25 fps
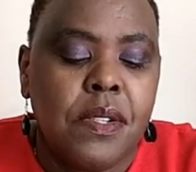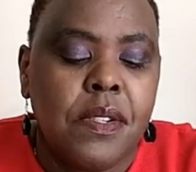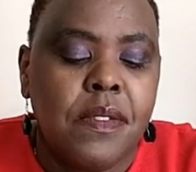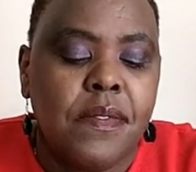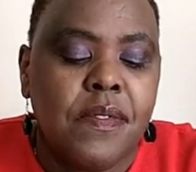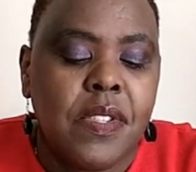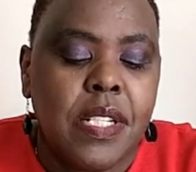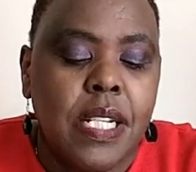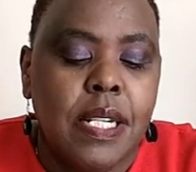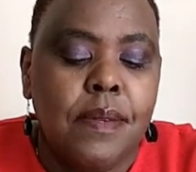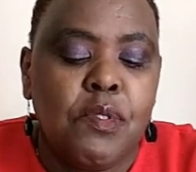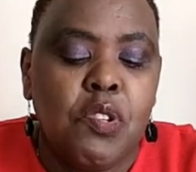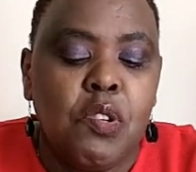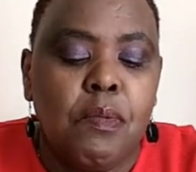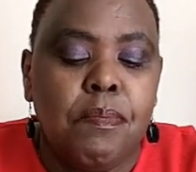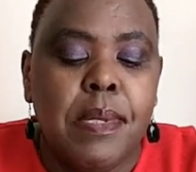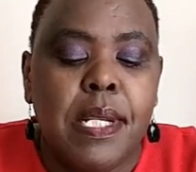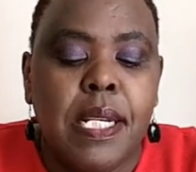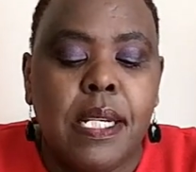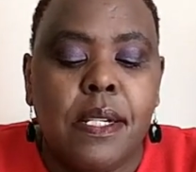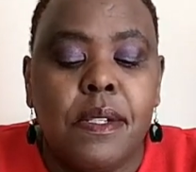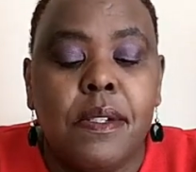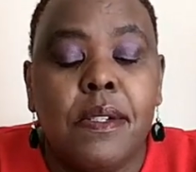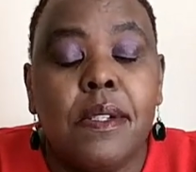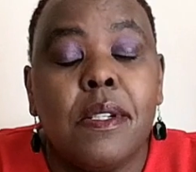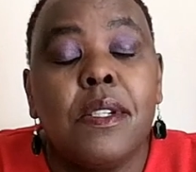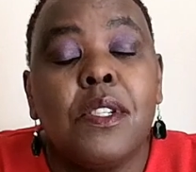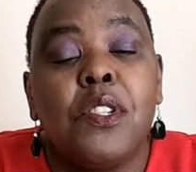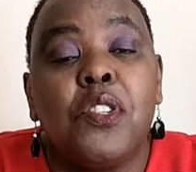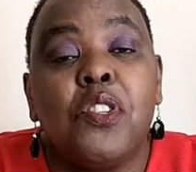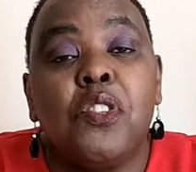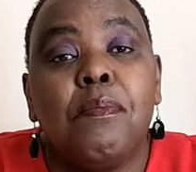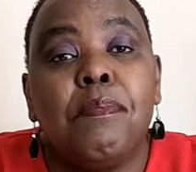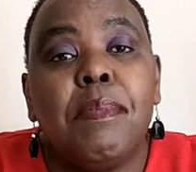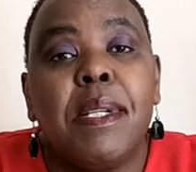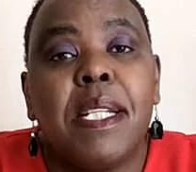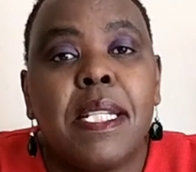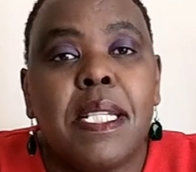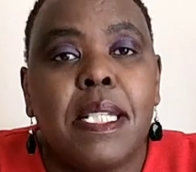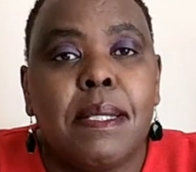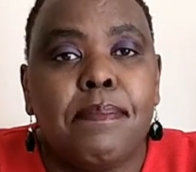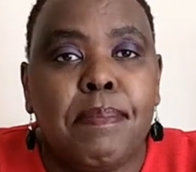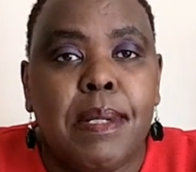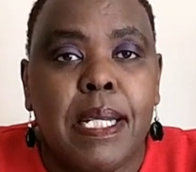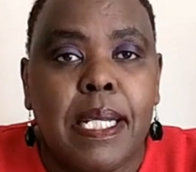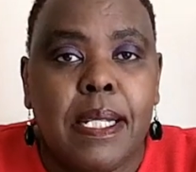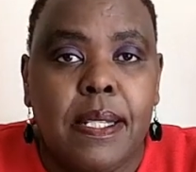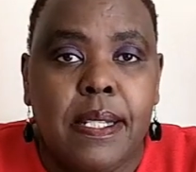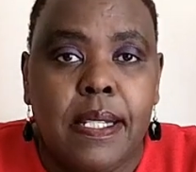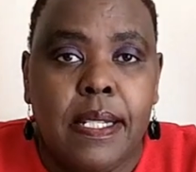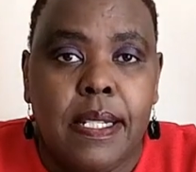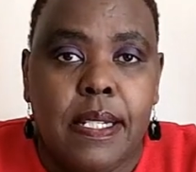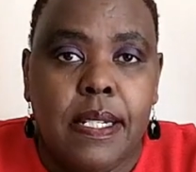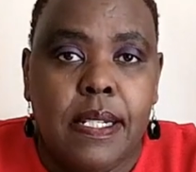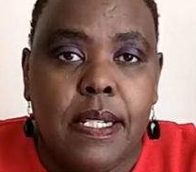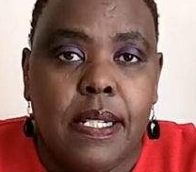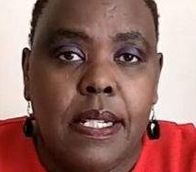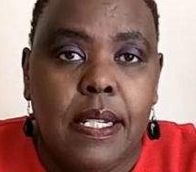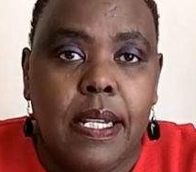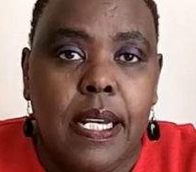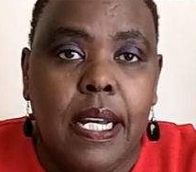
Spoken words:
of time to be around should be respected,